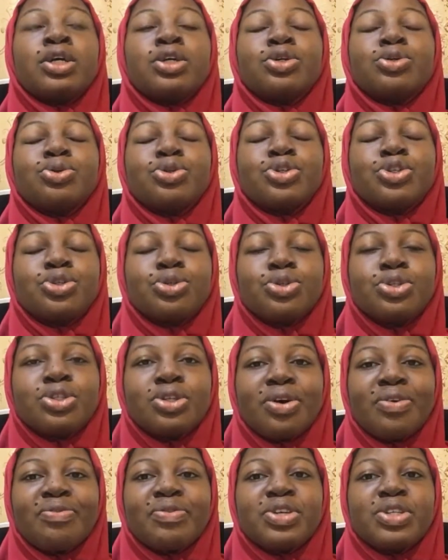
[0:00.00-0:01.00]
you shoot
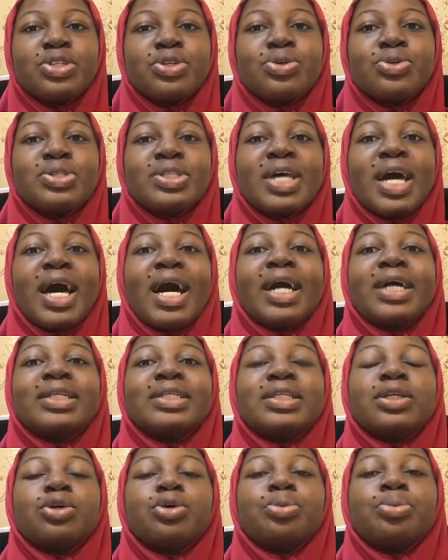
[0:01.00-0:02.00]
your videos
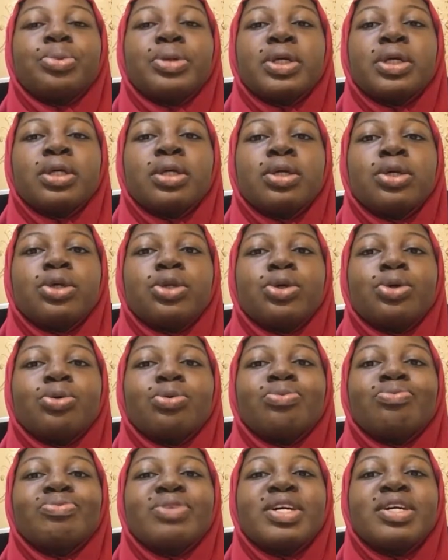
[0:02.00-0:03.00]
and they'll be, you know,